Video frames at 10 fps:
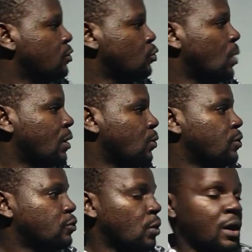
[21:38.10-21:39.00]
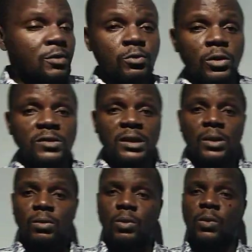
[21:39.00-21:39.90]
you are going to have what
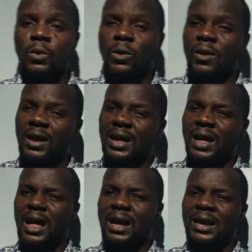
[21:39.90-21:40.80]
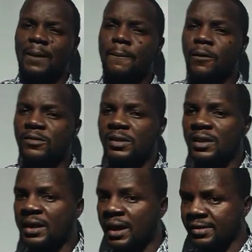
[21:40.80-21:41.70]
we call
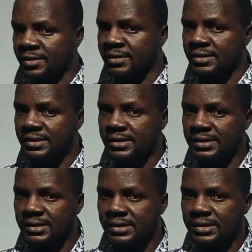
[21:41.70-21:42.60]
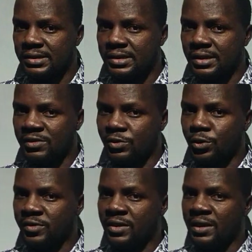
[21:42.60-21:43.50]
carboxylic acid. It's
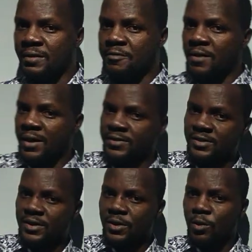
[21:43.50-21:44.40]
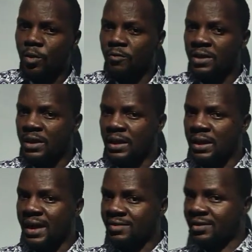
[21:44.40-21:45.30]
just the reverse of the
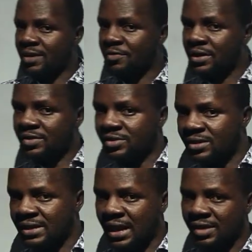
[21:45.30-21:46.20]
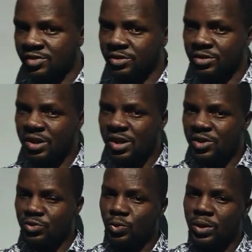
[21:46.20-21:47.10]
esterification reaction
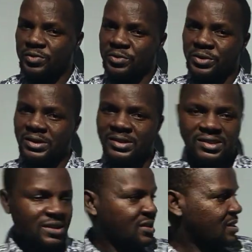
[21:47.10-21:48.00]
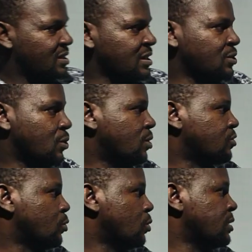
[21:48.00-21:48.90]
you have studied in your work.
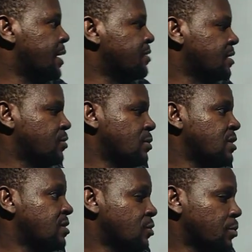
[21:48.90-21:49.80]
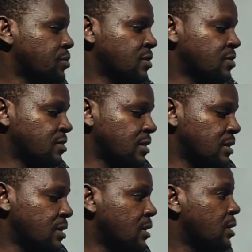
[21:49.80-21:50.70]
So the answer to this is option
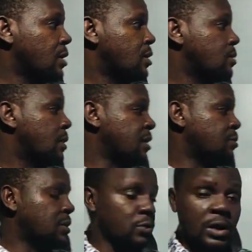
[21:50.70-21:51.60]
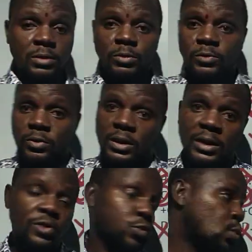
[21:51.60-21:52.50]
C. Admin, you can move to the
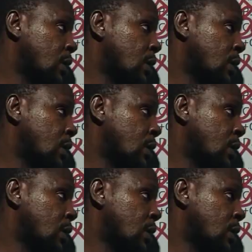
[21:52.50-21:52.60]
next